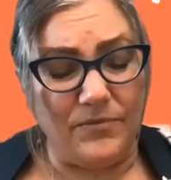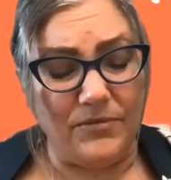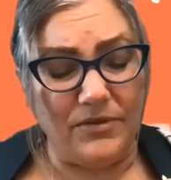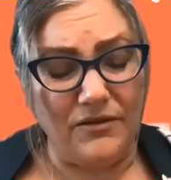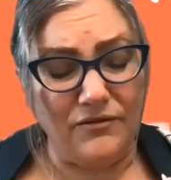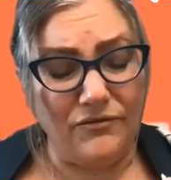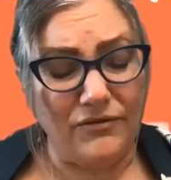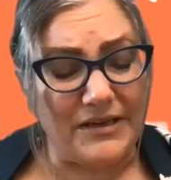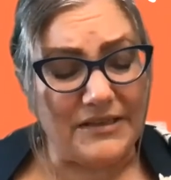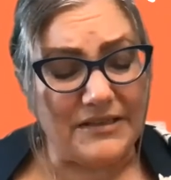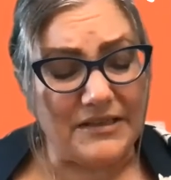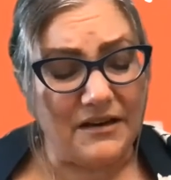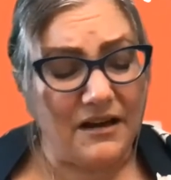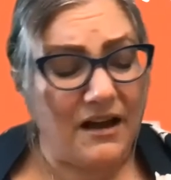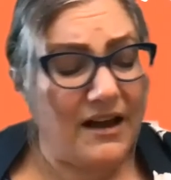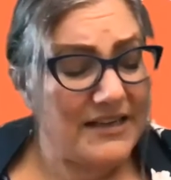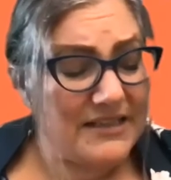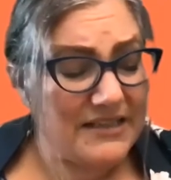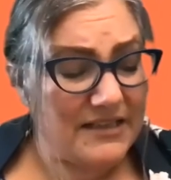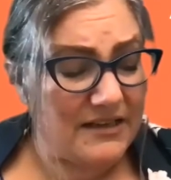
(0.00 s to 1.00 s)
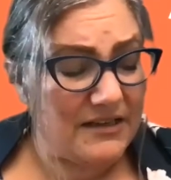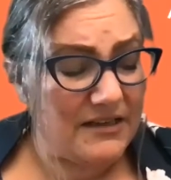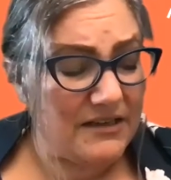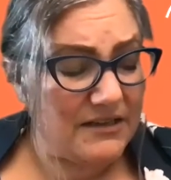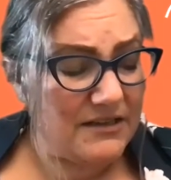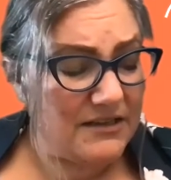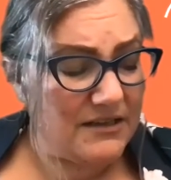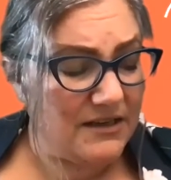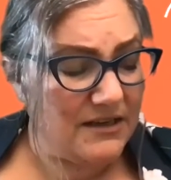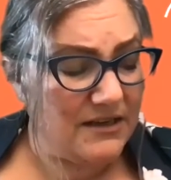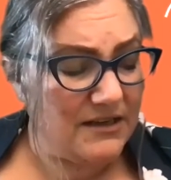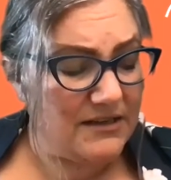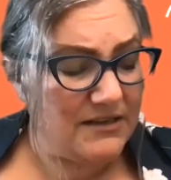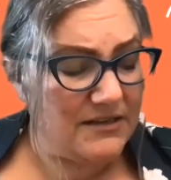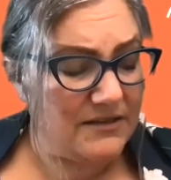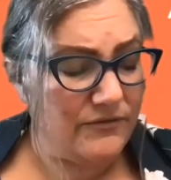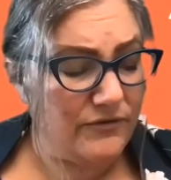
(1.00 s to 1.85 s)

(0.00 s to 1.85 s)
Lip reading: The reason I did it is,